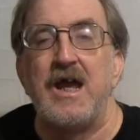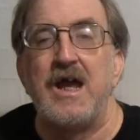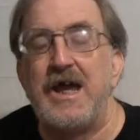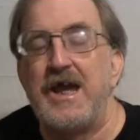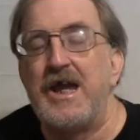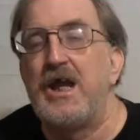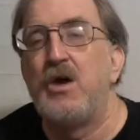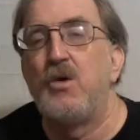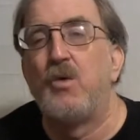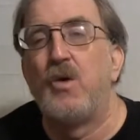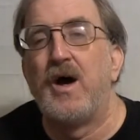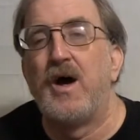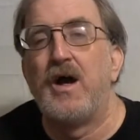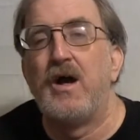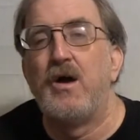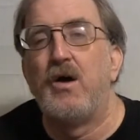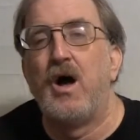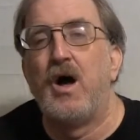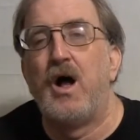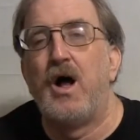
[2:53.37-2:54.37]

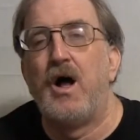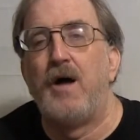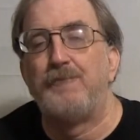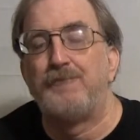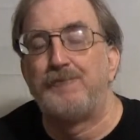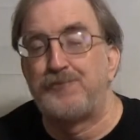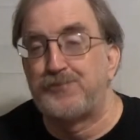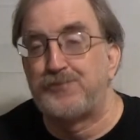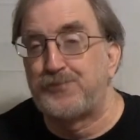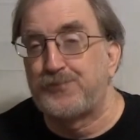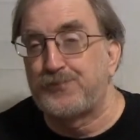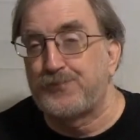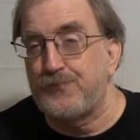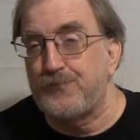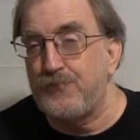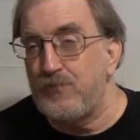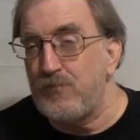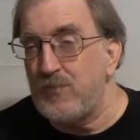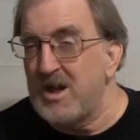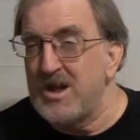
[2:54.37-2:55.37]
Anyway, um,
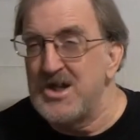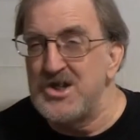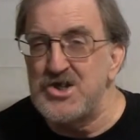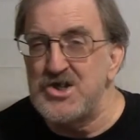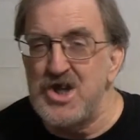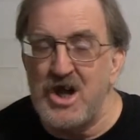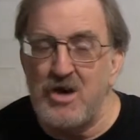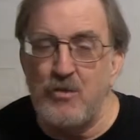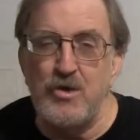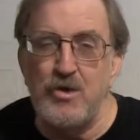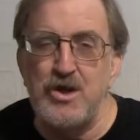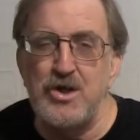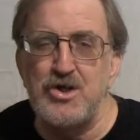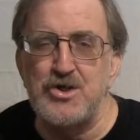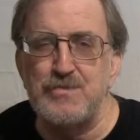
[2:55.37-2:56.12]
it's not one of